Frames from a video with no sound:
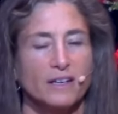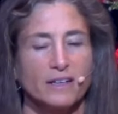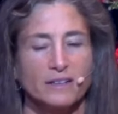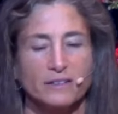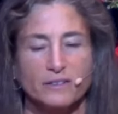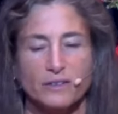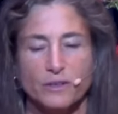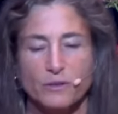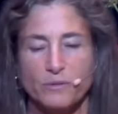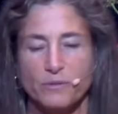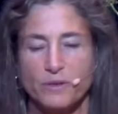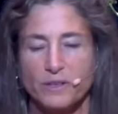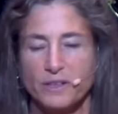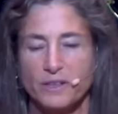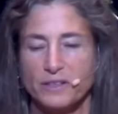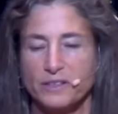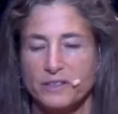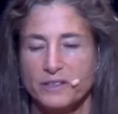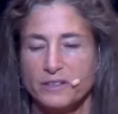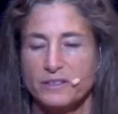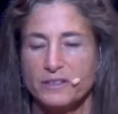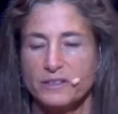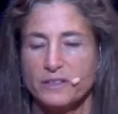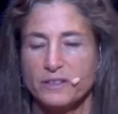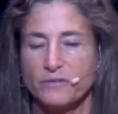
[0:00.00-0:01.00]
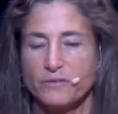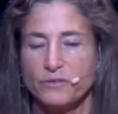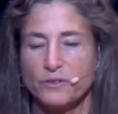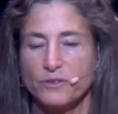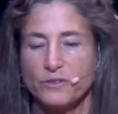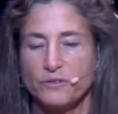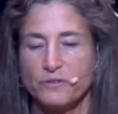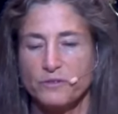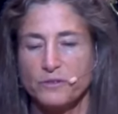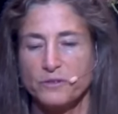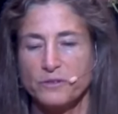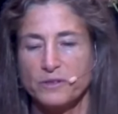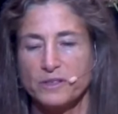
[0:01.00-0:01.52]
And so I want to just give you
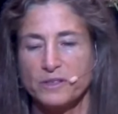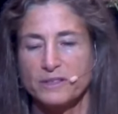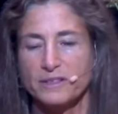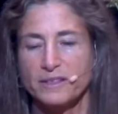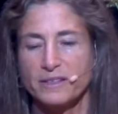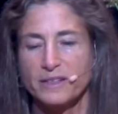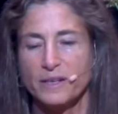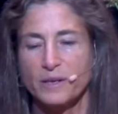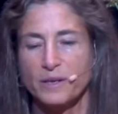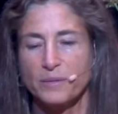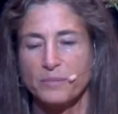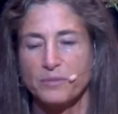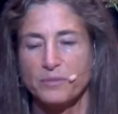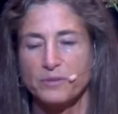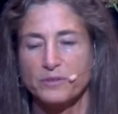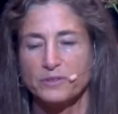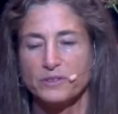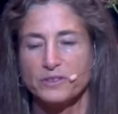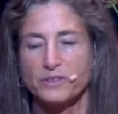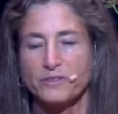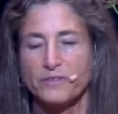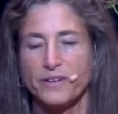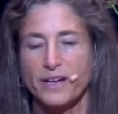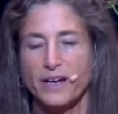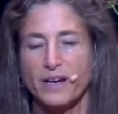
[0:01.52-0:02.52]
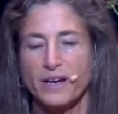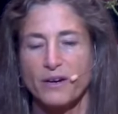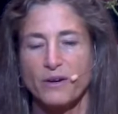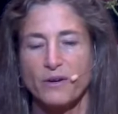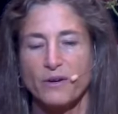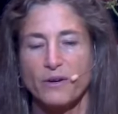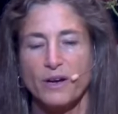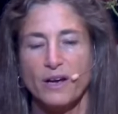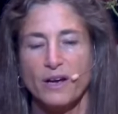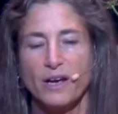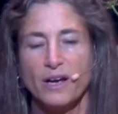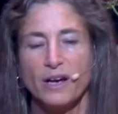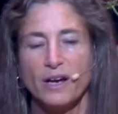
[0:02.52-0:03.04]
a few examples of
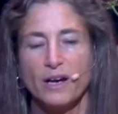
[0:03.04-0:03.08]
how